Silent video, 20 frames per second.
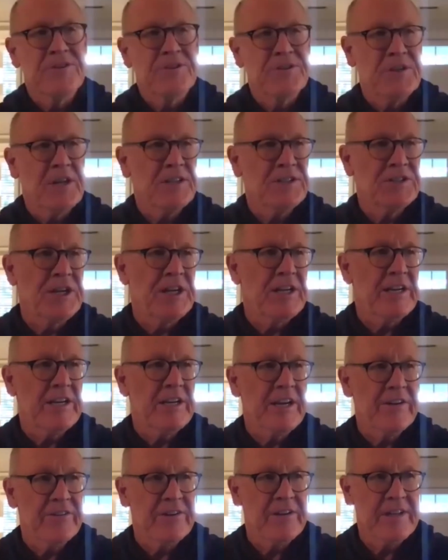touching on an
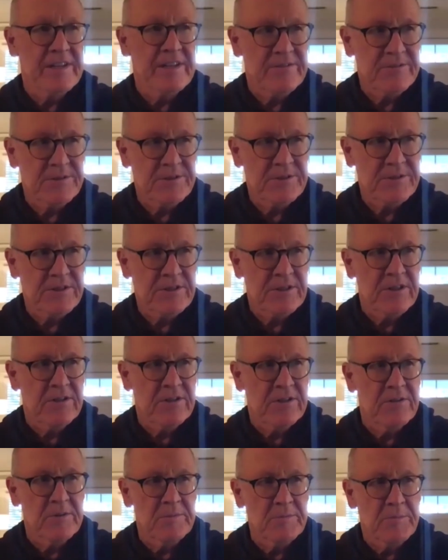area that was
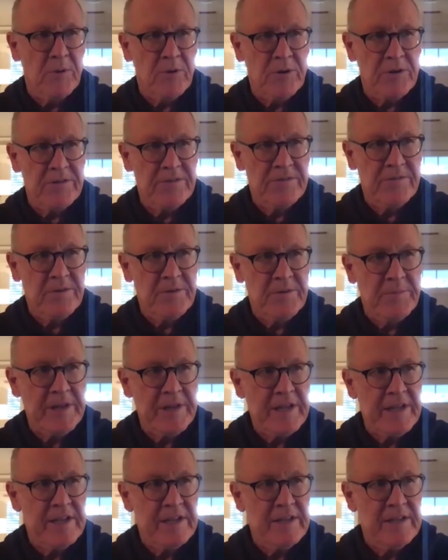so important for
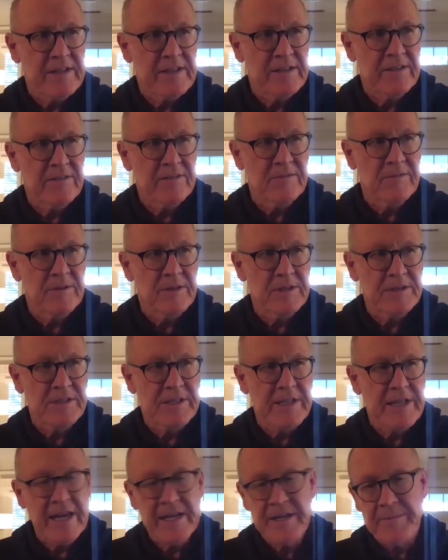me, was
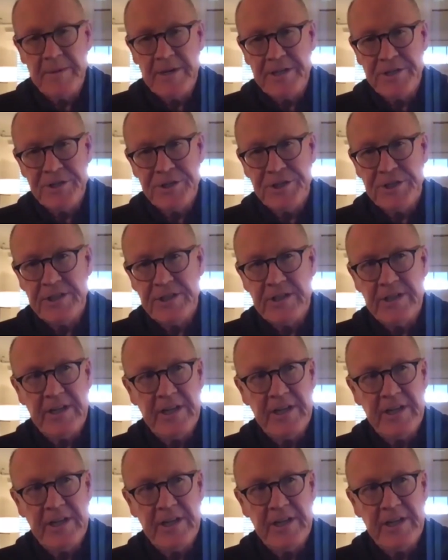the animation.